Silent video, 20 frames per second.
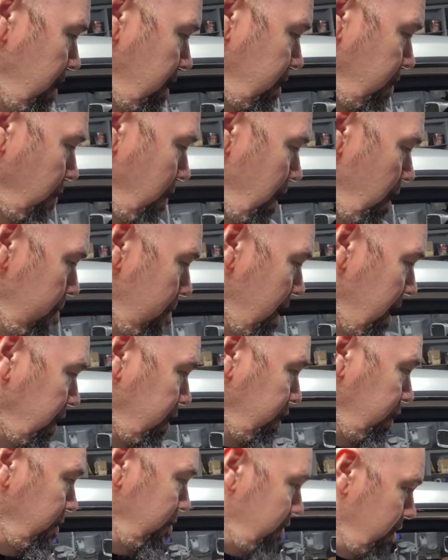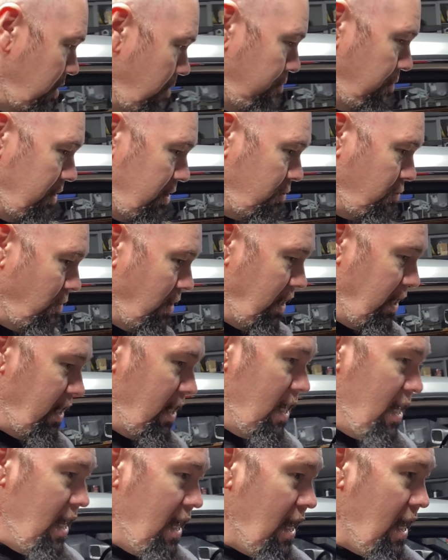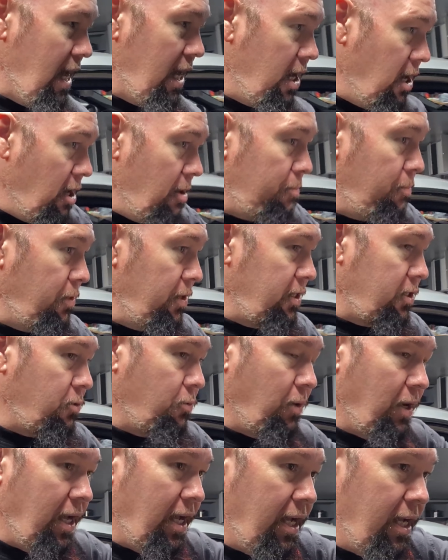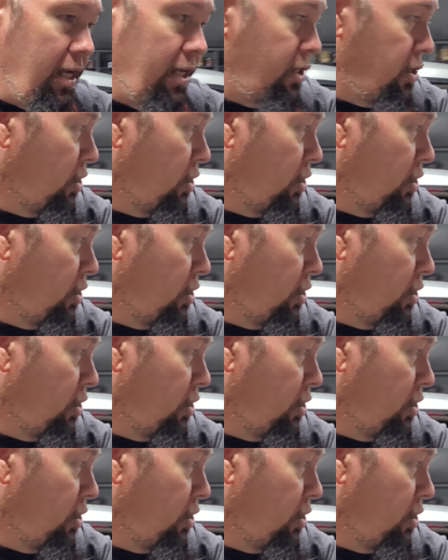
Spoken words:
So an airbag shoots up this way and up this way as a